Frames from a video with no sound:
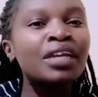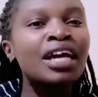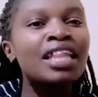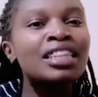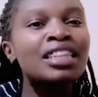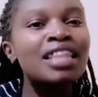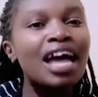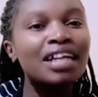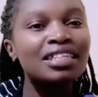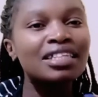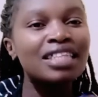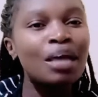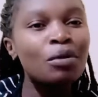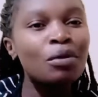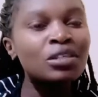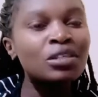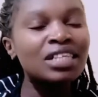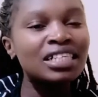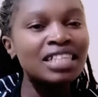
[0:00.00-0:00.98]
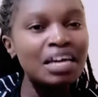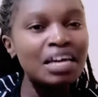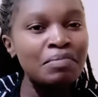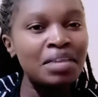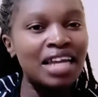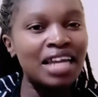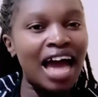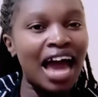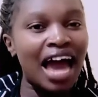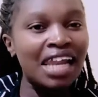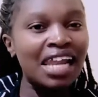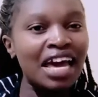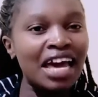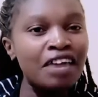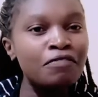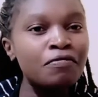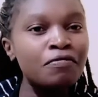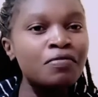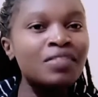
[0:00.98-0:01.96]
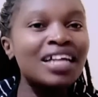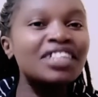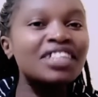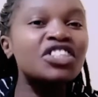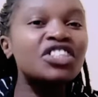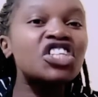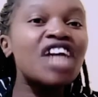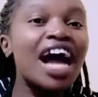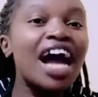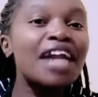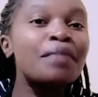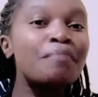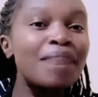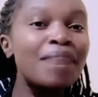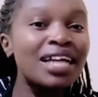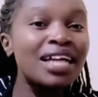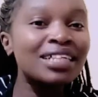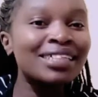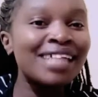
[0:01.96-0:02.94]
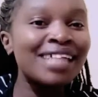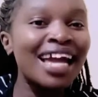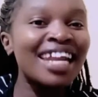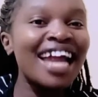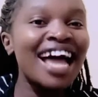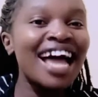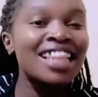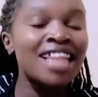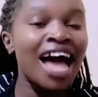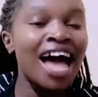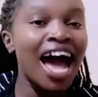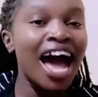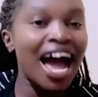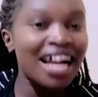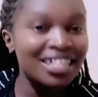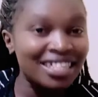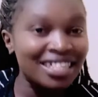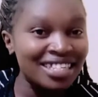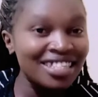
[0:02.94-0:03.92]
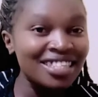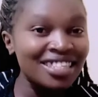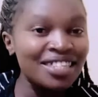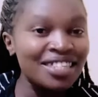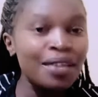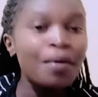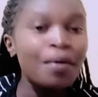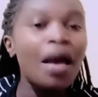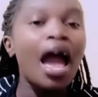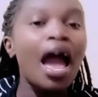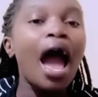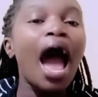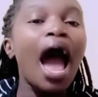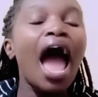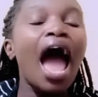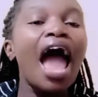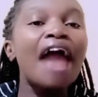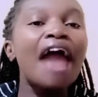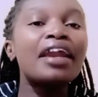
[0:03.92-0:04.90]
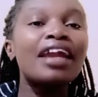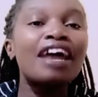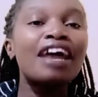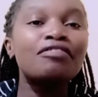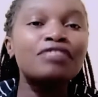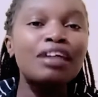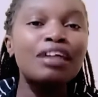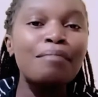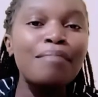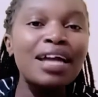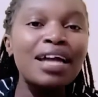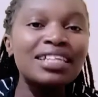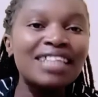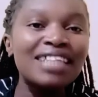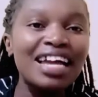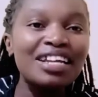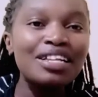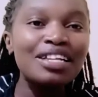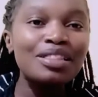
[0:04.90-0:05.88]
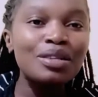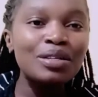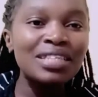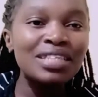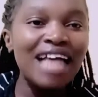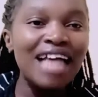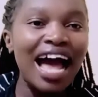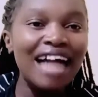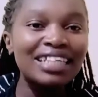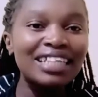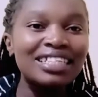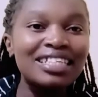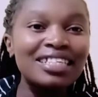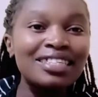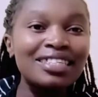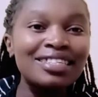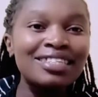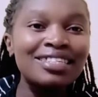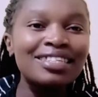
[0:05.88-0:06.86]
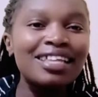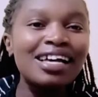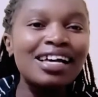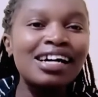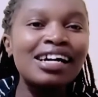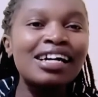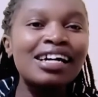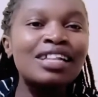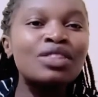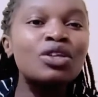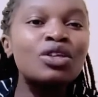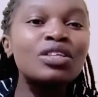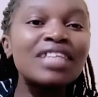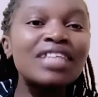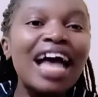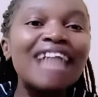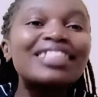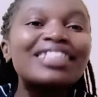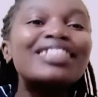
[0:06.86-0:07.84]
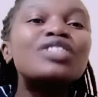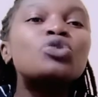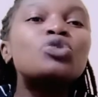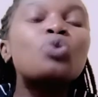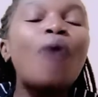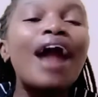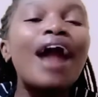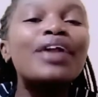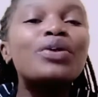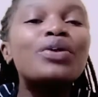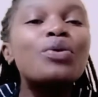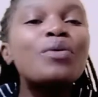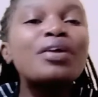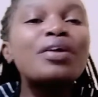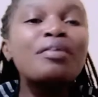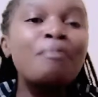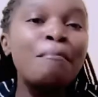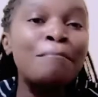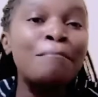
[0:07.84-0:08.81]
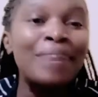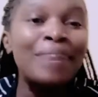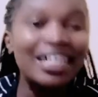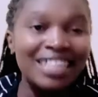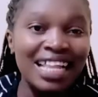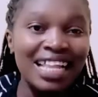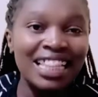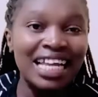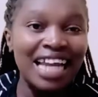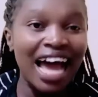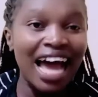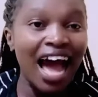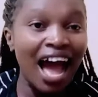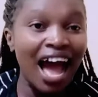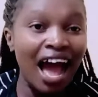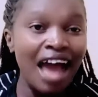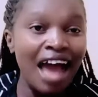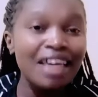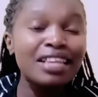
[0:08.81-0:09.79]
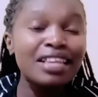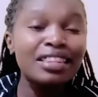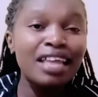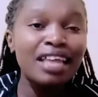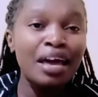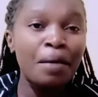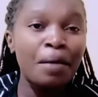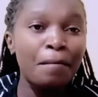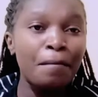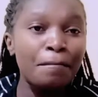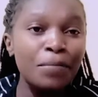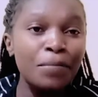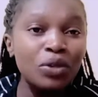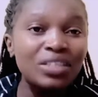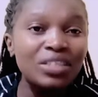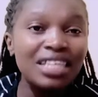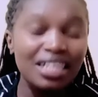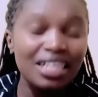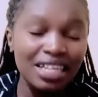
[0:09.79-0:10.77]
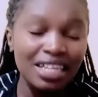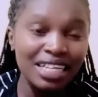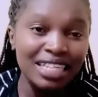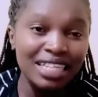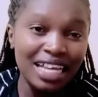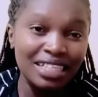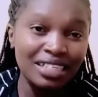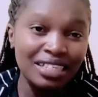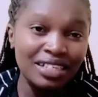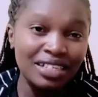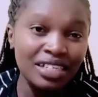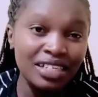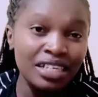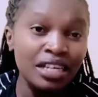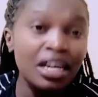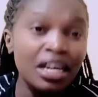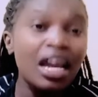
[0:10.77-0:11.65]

that there was a time in her life that she had mentored other artists, and after mentoring those artists were doing better than her in the music industry